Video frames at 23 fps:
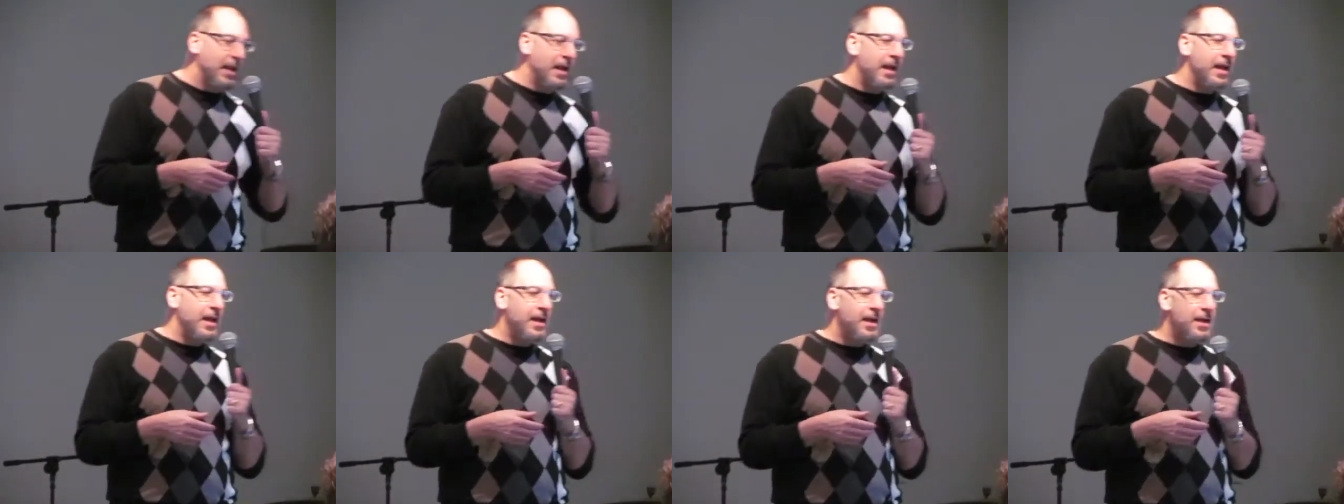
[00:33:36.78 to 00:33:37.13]

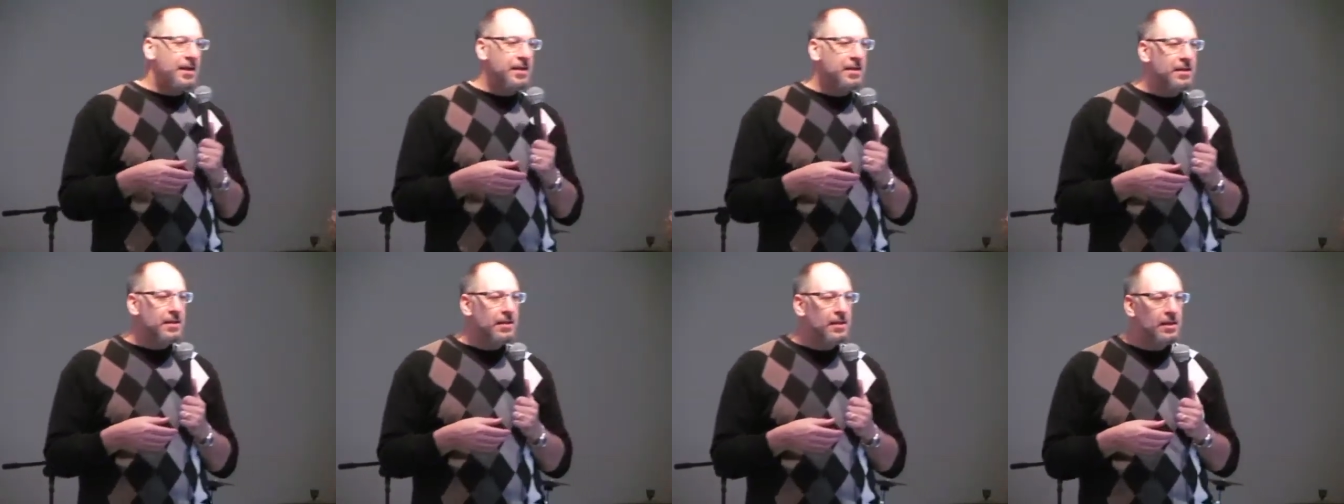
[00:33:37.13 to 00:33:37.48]

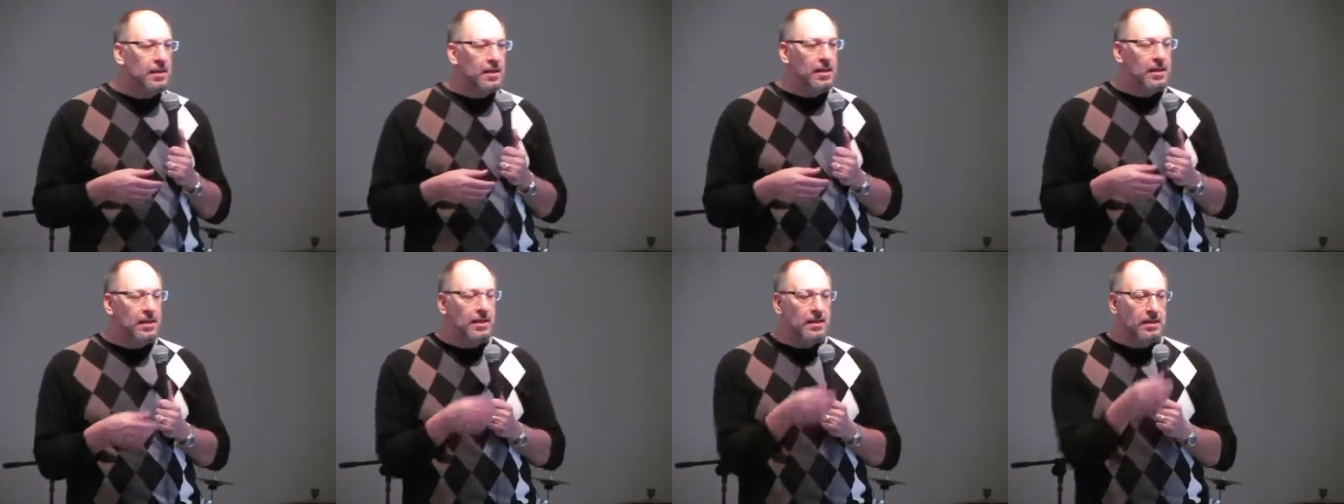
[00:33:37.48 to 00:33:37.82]
and
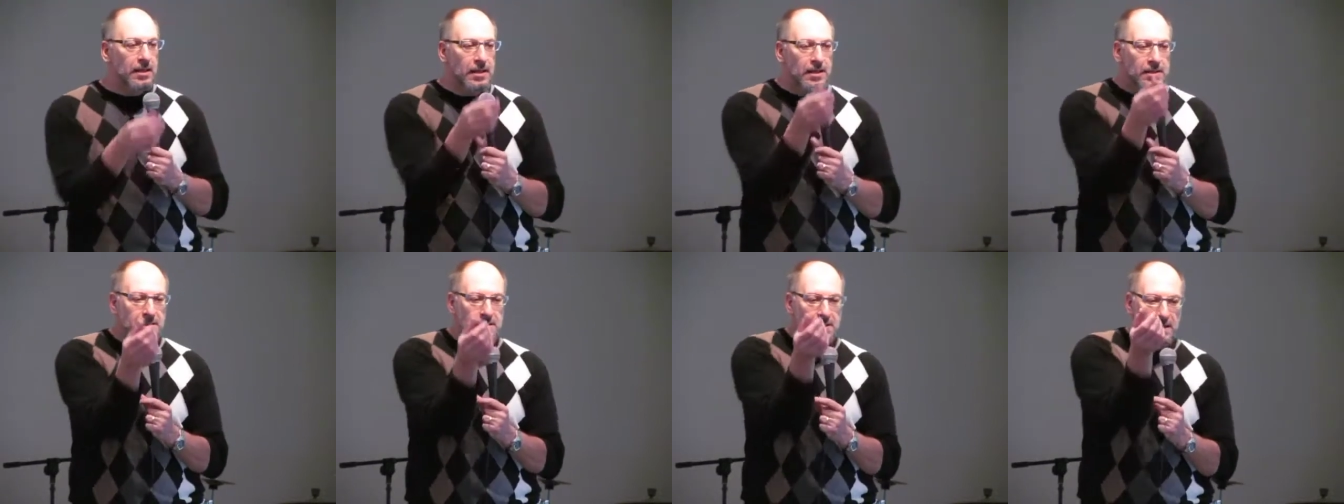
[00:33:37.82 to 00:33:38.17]

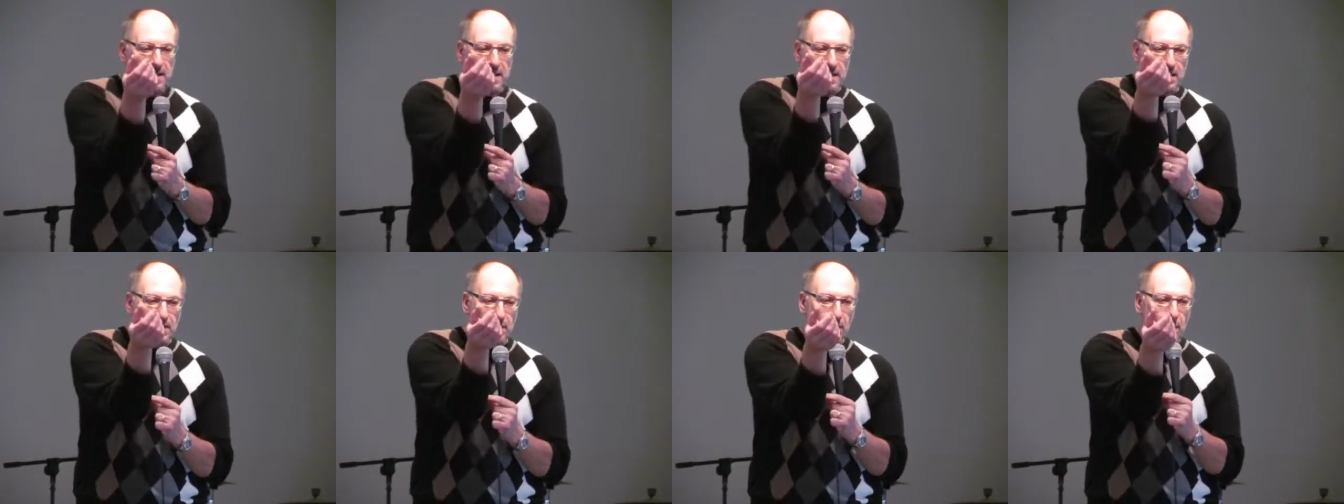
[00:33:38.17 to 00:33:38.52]
let's
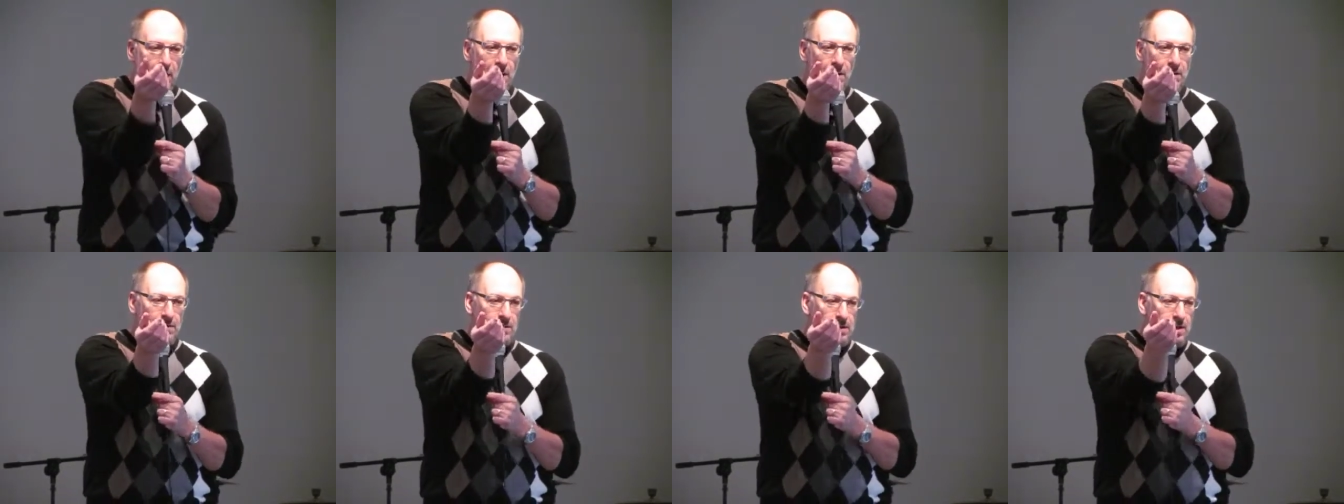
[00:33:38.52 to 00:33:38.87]

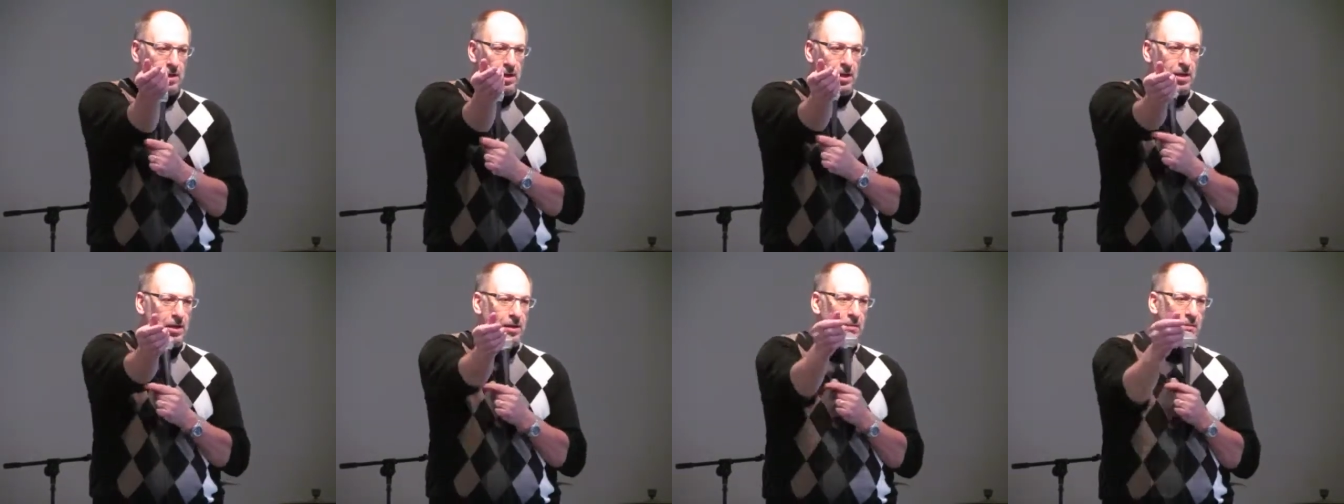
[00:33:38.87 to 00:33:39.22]
why don't.